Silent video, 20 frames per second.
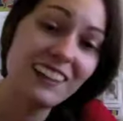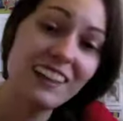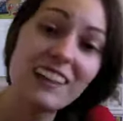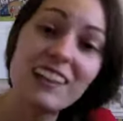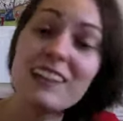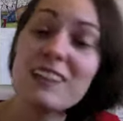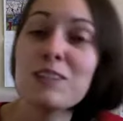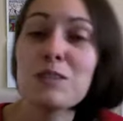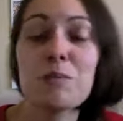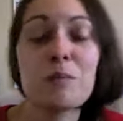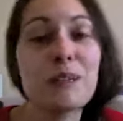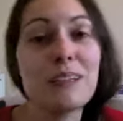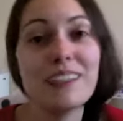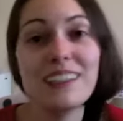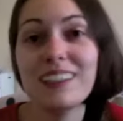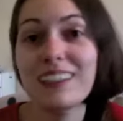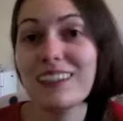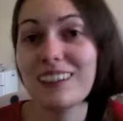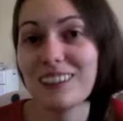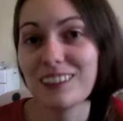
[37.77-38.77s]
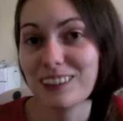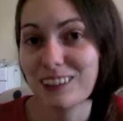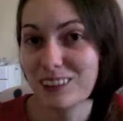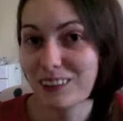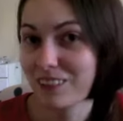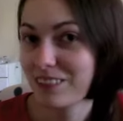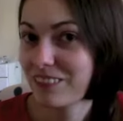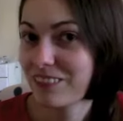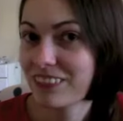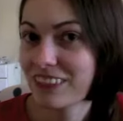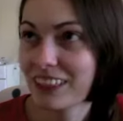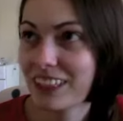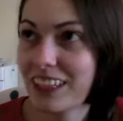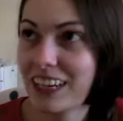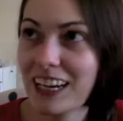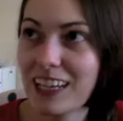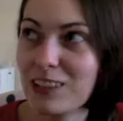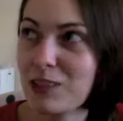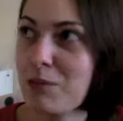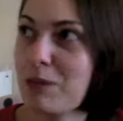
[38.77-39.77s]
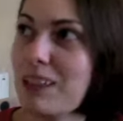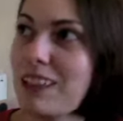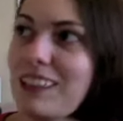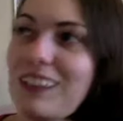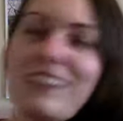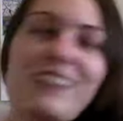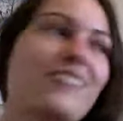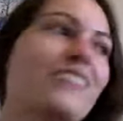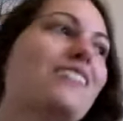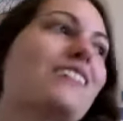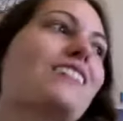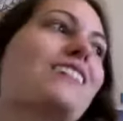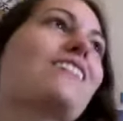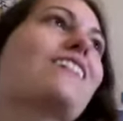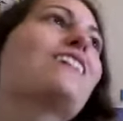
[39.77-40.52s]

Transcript: It's been years. It has been years.